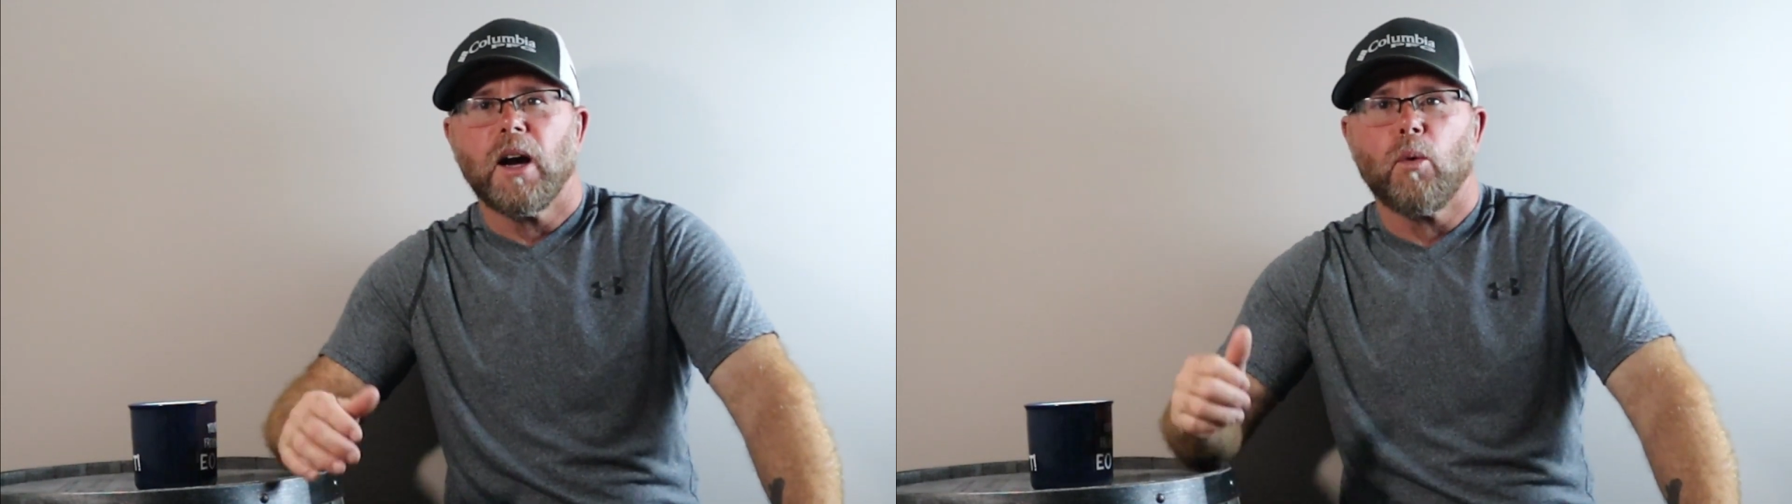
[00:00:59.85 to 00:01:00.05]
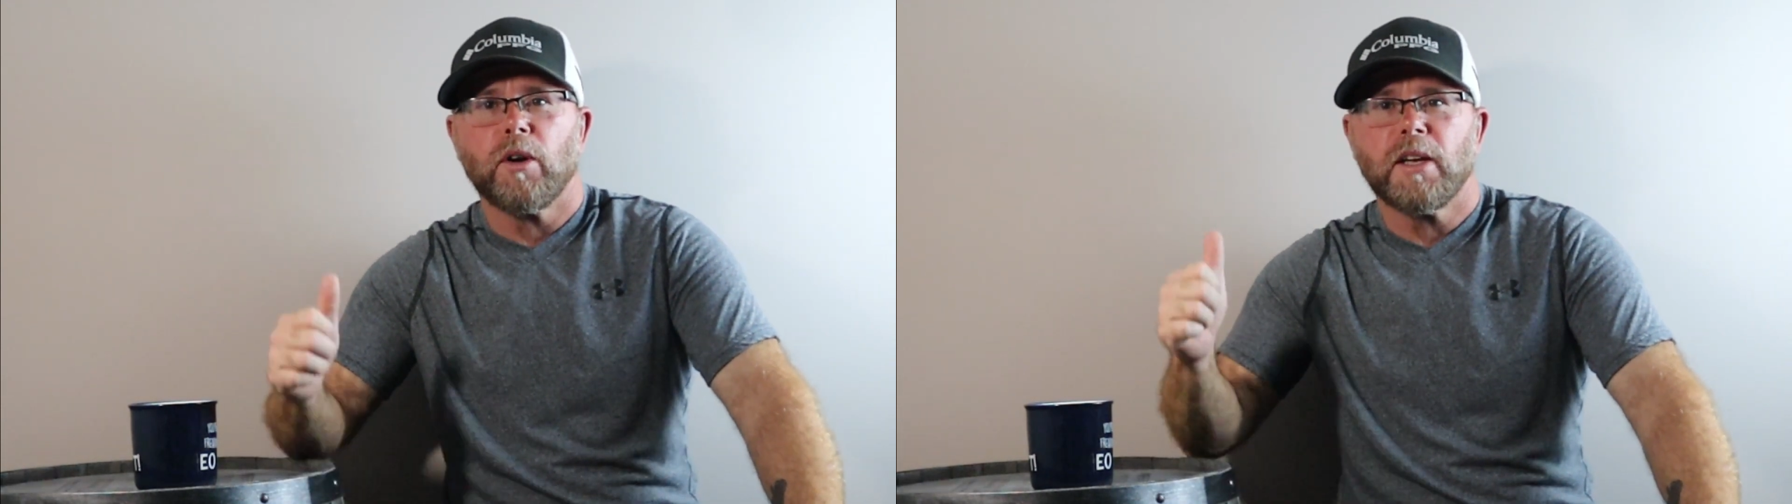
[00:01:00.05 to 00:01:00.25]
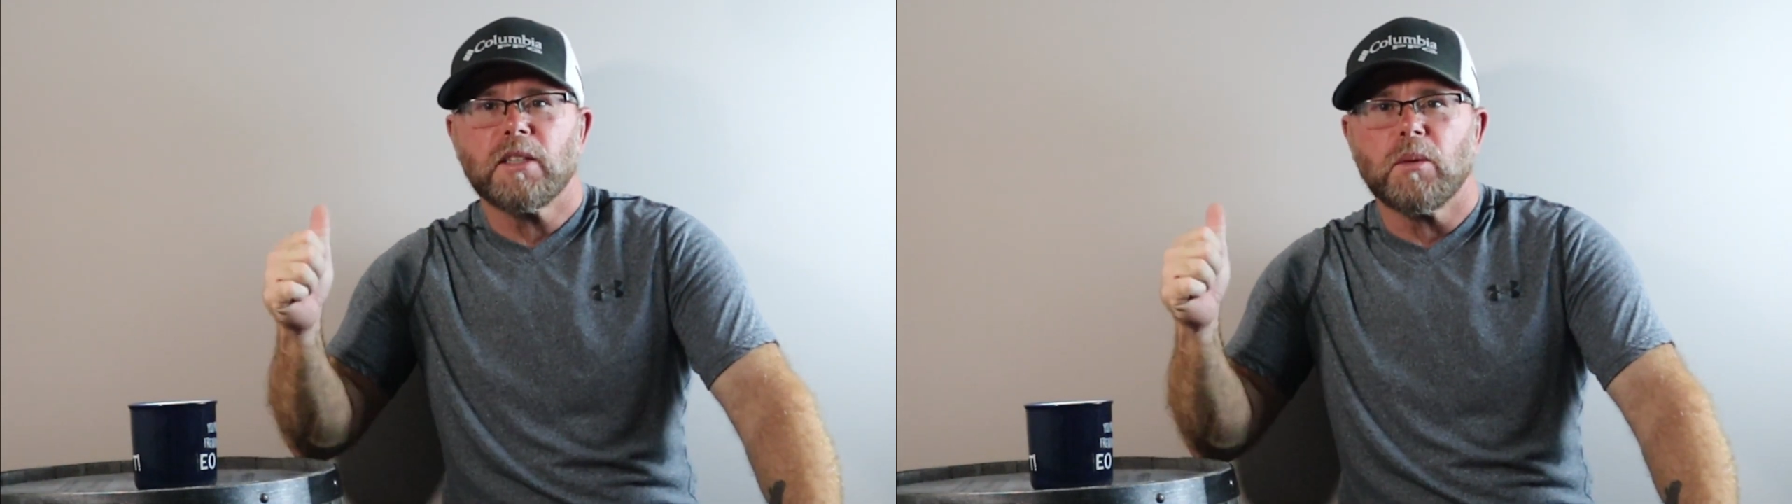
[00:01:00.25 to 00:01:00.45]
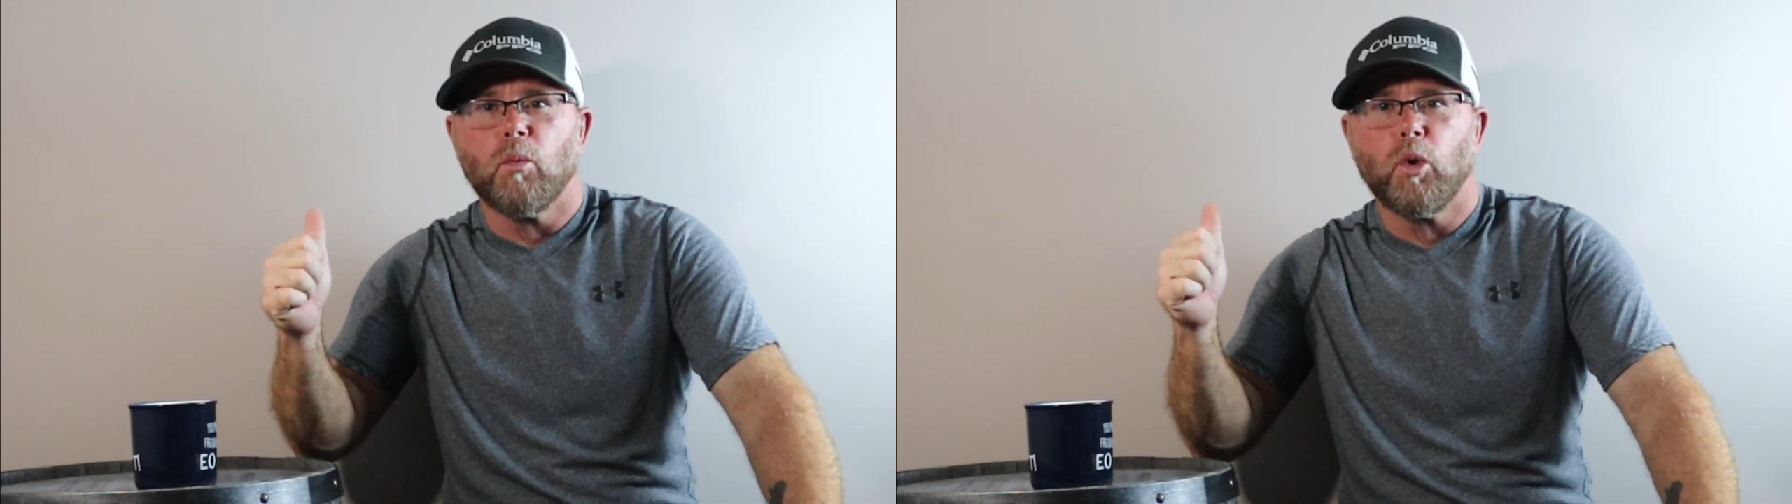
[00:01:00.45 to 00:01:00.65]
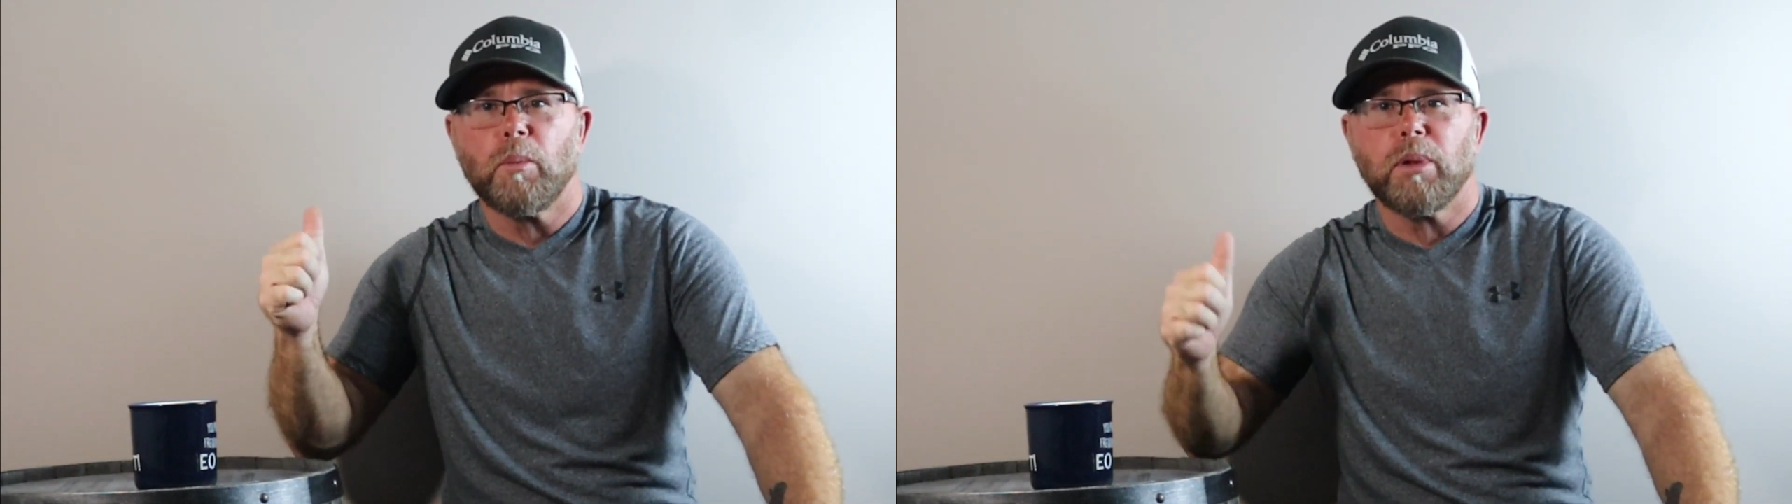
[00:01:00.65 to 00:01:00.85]
I want to get
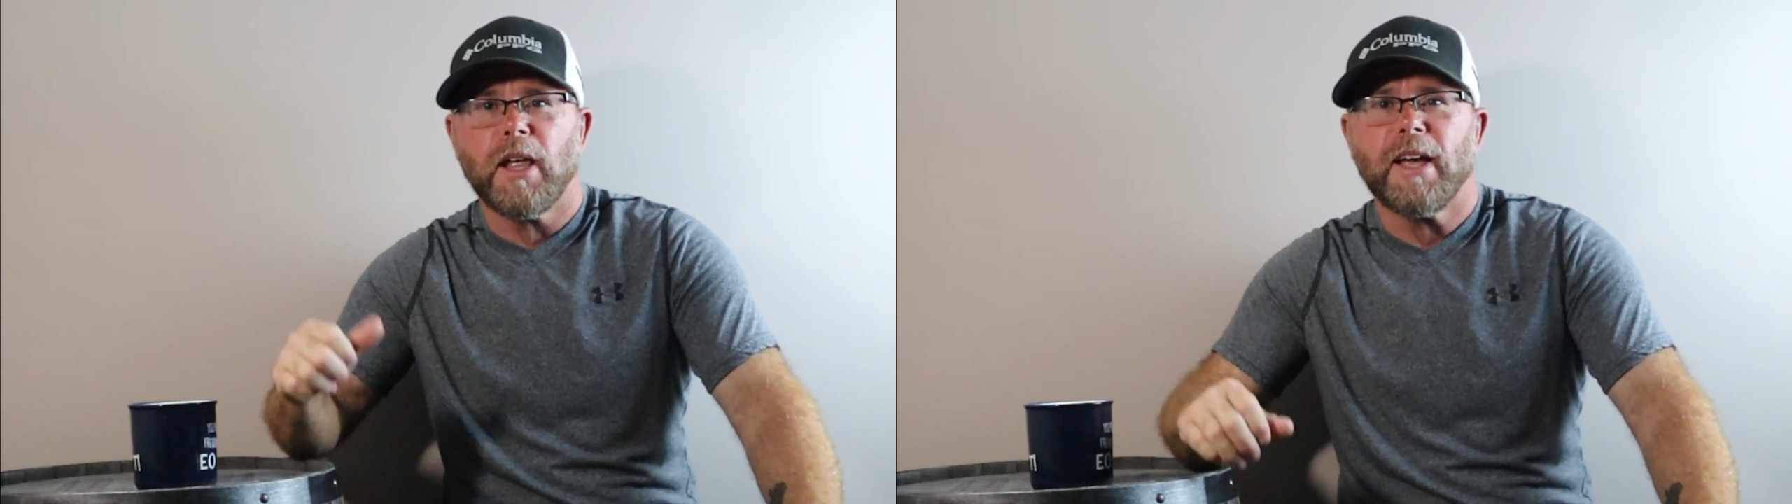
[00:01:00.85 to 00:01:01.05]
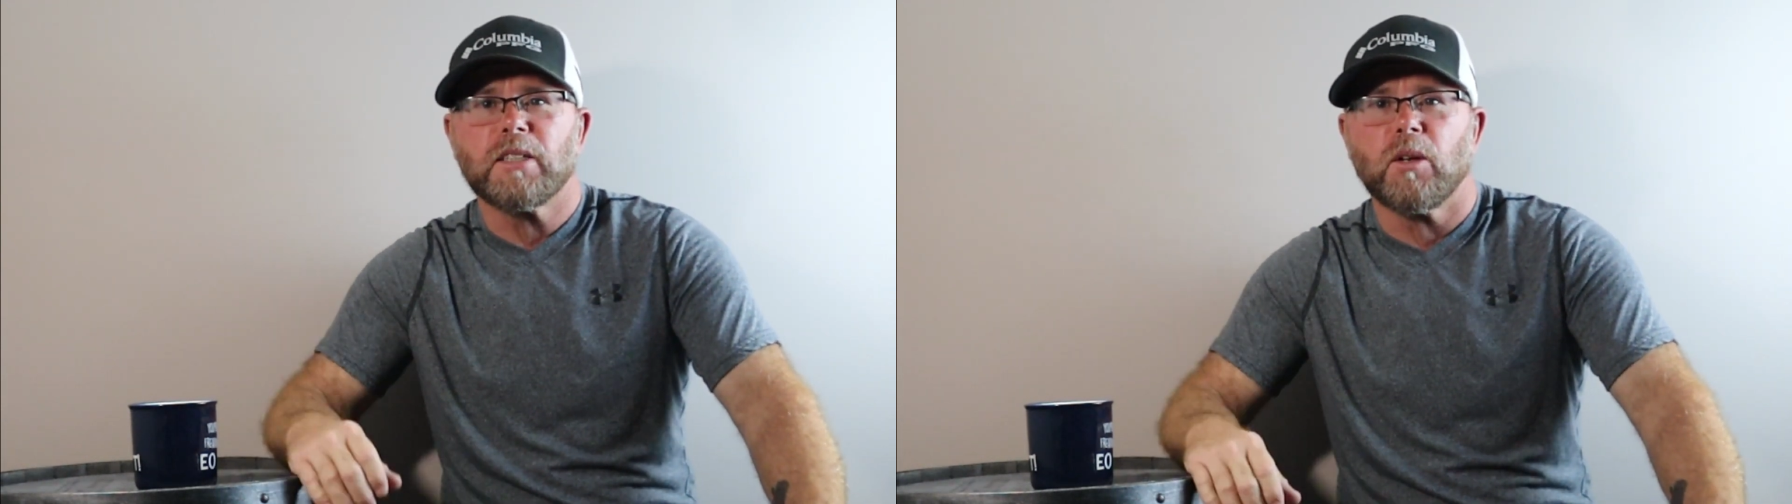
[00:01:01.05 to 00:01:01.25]
some wood planks